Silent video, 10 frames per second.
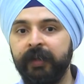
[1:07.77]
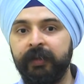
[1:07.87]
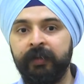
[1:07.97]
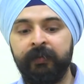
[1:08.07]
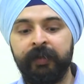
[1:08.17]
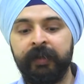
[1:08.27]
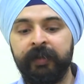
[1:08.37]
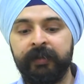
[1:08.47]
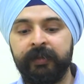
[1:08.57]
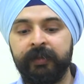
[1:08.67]
You know, whether
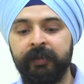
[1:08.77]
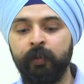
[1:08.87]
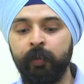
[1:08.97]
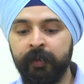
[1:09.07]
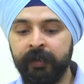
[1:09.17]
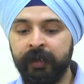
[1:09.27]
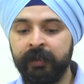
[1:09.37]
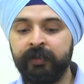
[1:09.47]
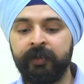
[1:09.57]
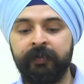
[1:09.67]
it's a open
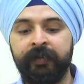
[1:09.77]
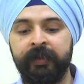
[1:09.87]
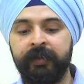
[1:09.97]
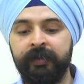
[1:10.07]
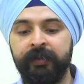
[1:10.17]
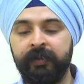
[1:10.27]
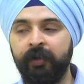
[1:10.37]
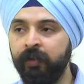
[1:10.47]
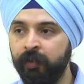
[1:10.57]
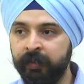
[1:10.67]
culture or whether it's a
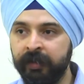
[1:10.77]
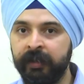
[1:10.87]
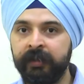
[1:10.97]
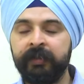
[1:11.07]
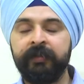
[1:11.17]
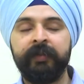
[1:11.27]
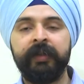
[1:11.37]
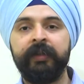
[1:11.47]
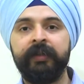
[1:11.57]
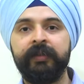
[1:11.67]
non-open culture,
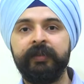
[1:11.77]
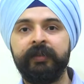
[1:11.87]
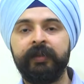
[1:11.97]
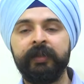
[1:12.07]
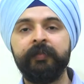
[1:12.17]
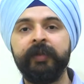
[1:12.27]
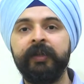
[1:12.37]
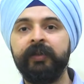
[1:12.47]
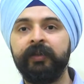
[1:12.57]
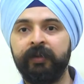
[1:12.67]
whether it's a
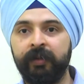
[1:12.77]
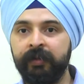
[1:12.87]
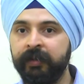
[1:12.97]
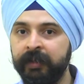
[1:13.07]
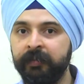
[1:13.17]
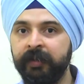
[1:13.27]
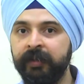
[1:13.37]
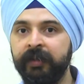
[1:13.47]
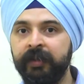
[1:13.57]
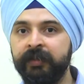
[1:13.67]
transparent or a
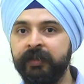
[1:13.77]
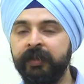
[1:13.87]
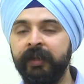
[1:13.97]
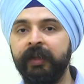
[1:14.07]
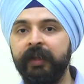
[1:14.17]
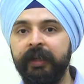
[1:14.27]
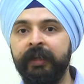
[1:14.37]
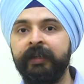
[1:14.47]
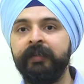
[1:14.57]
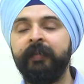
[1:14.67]
non-transparent culture, it
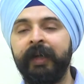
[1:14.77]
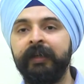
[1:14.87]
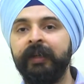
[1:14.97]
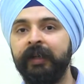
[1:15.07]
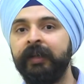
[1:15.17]
doesn't matter,